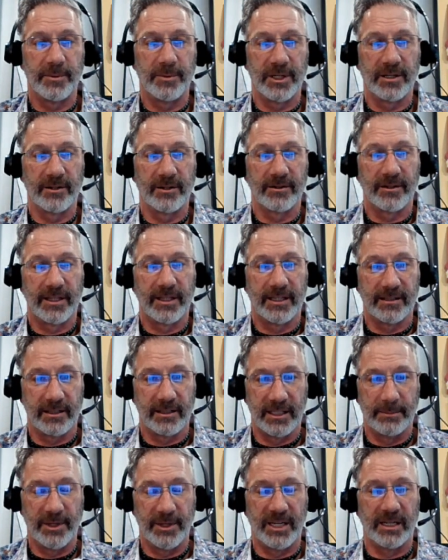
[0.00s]
because these
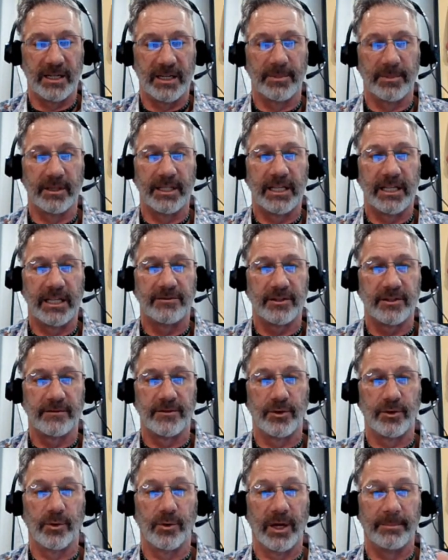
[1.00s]
limiting
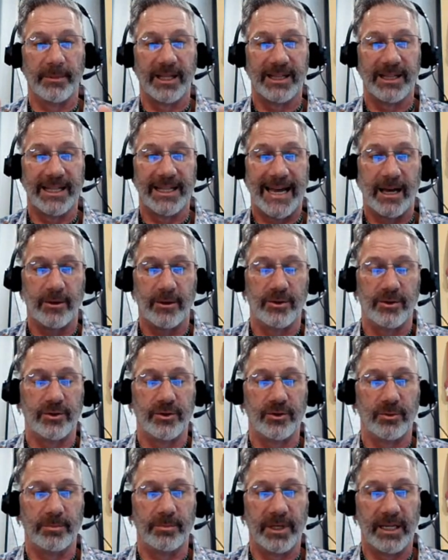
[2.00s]
beliefs of who I'm
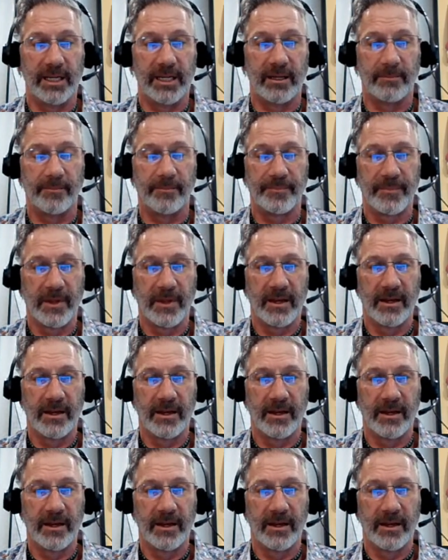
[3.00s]
allowed to be